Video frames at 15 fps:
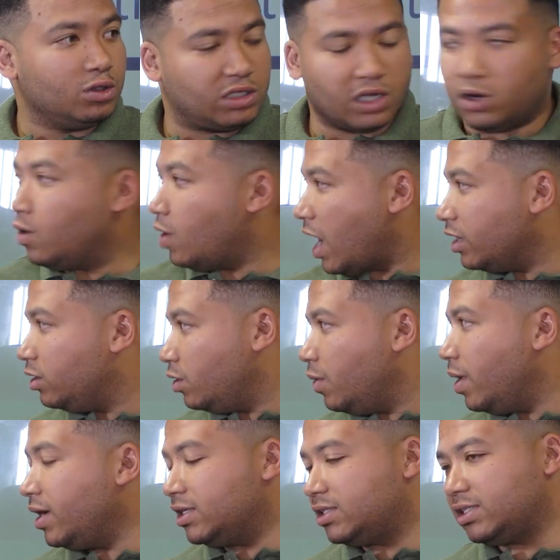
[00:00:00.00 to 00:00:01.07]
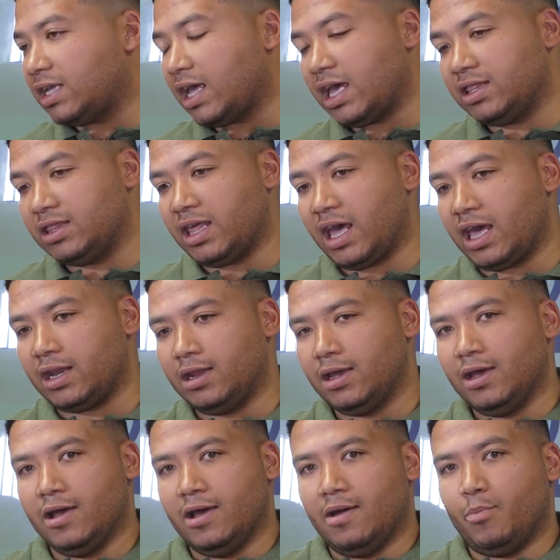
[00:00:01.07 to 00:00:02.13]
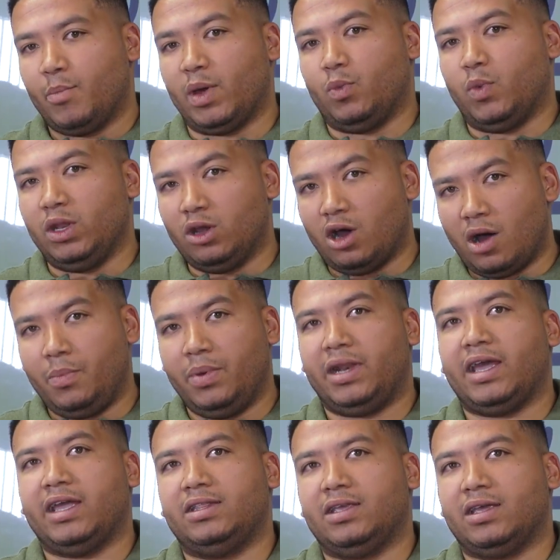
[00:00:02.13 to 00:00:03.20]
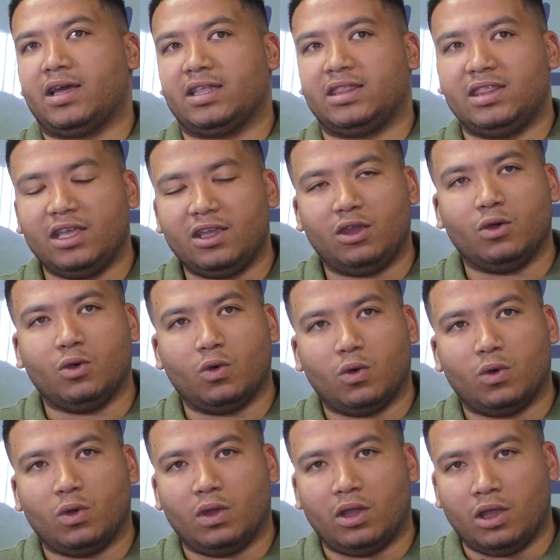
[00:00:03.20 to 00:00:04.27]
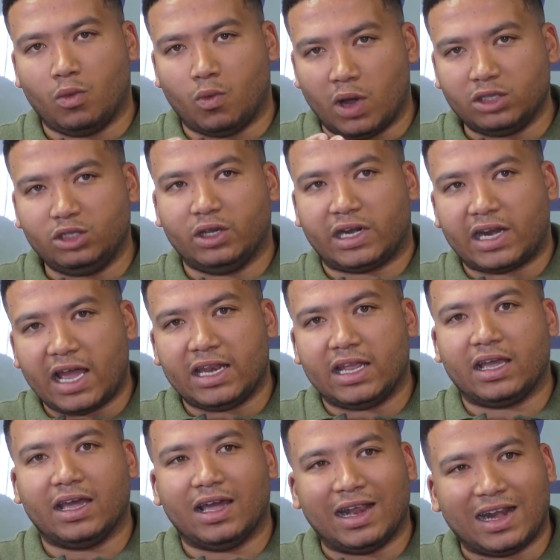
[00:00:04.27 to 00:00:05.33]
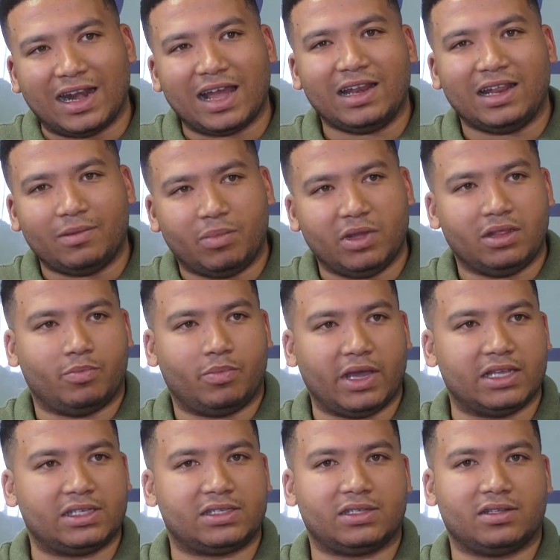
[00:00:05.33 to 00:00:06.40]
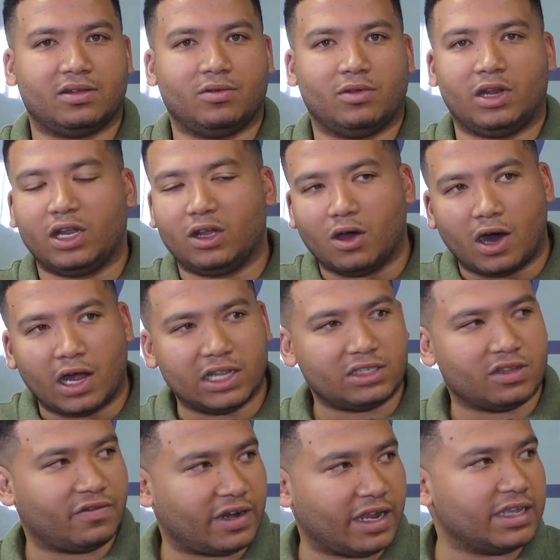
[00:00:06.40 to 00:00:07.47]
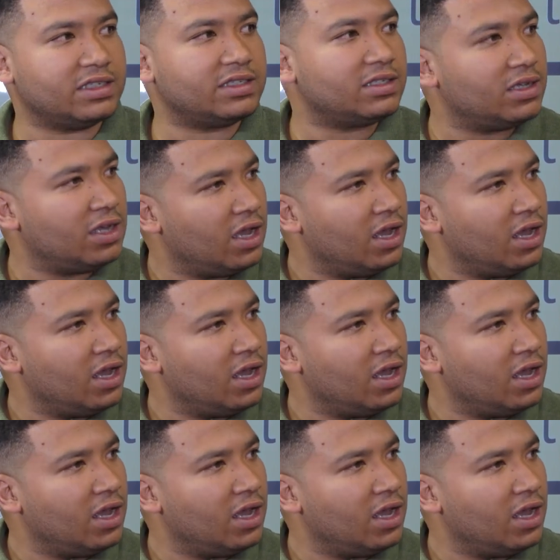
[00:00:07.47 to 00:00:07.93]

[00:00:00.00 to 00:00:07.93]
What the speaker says: So I do understand that. But when you're operating, I think once you're running, run and be the best regardless of race.